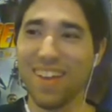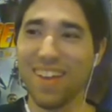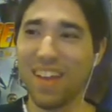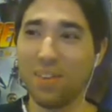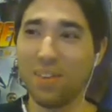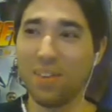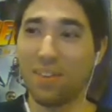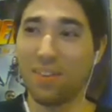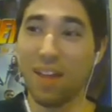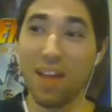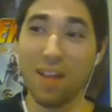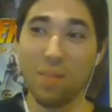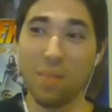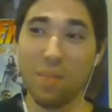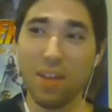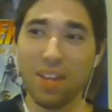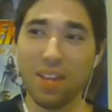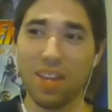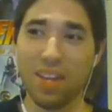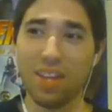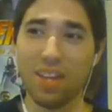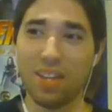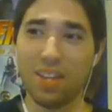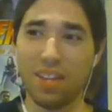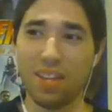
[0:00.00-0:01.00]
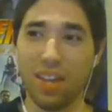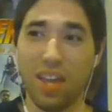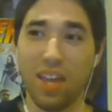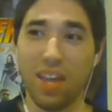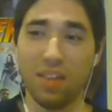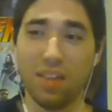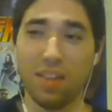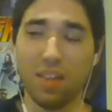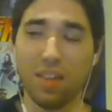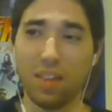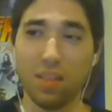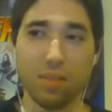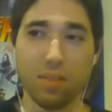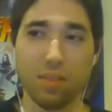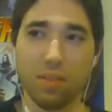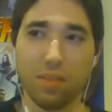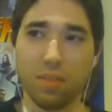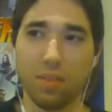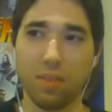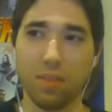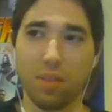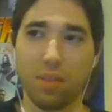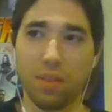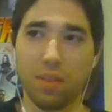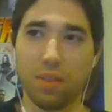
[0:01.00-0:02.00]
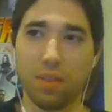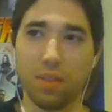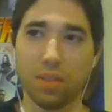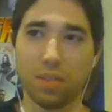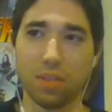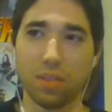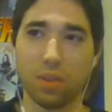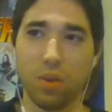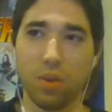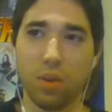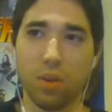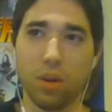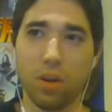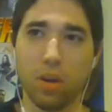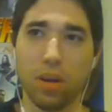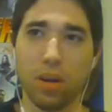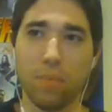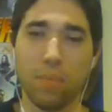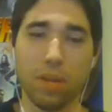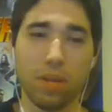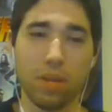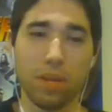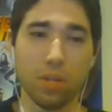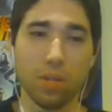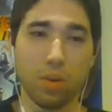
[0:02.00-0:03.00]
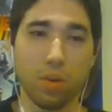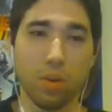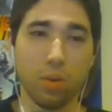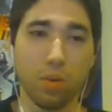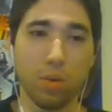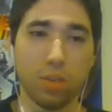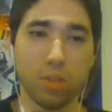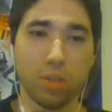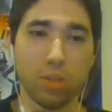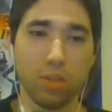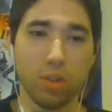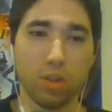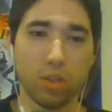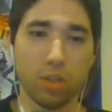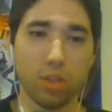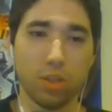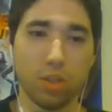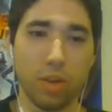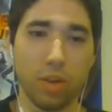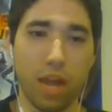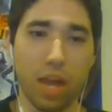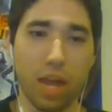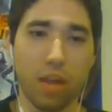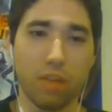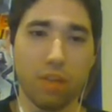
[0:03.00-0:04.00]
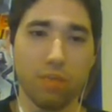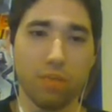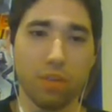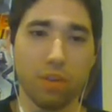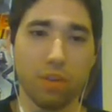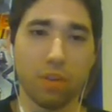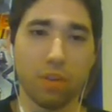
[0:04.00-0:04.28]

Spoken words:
Well, I mean, Ghidorah. I mean, Ghidorah was the ultimate alpha.